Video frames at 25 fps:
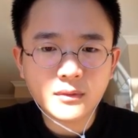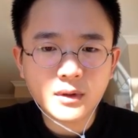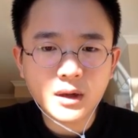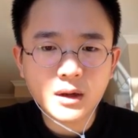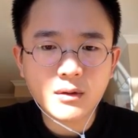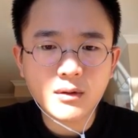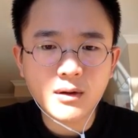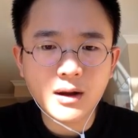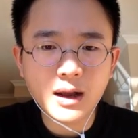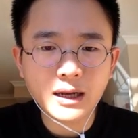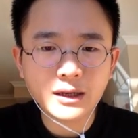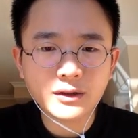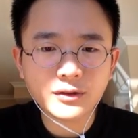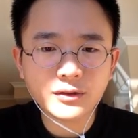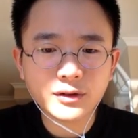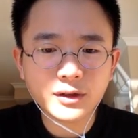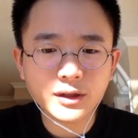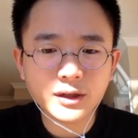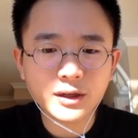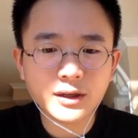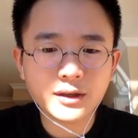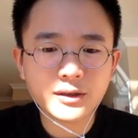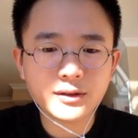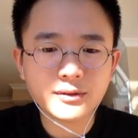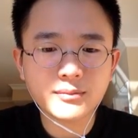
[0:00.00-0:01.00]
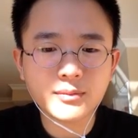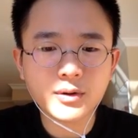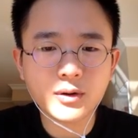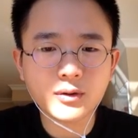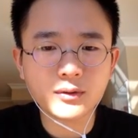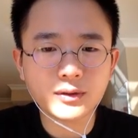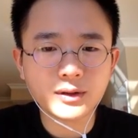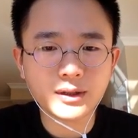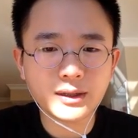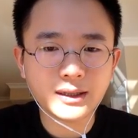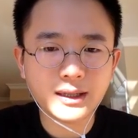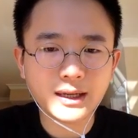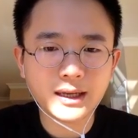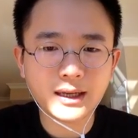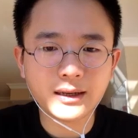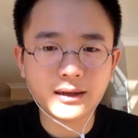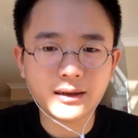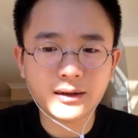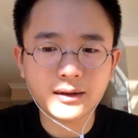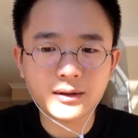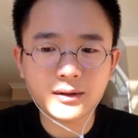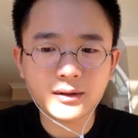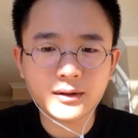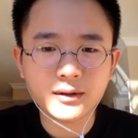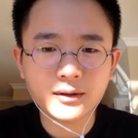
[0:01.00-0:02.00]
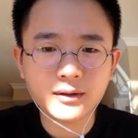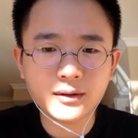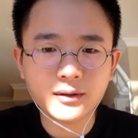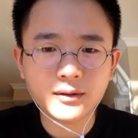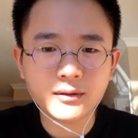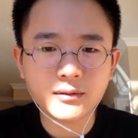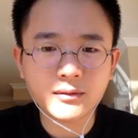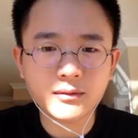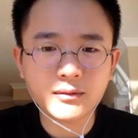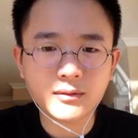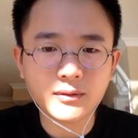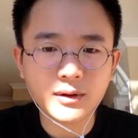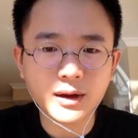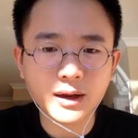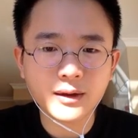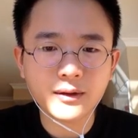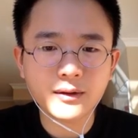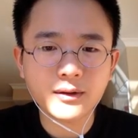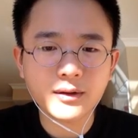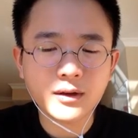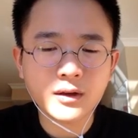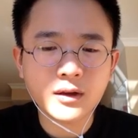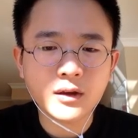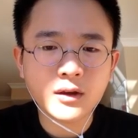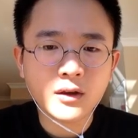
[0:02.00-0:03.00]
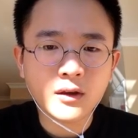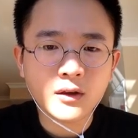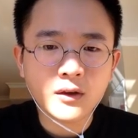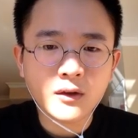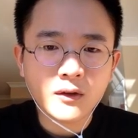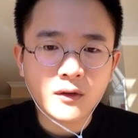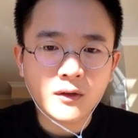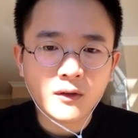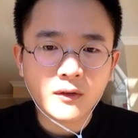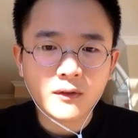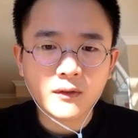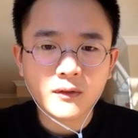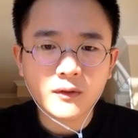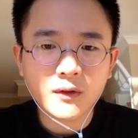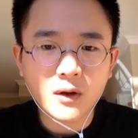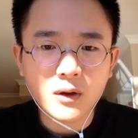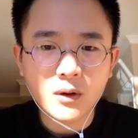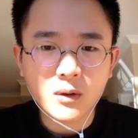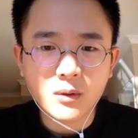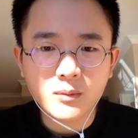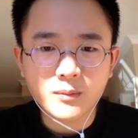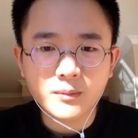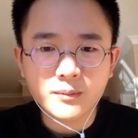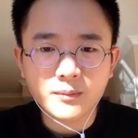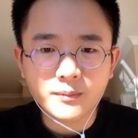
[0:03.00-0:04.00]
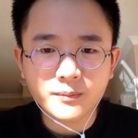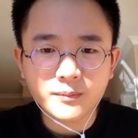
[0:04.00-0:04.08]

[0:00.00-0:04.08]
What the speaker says: Well, actually, it's mode 10, right? So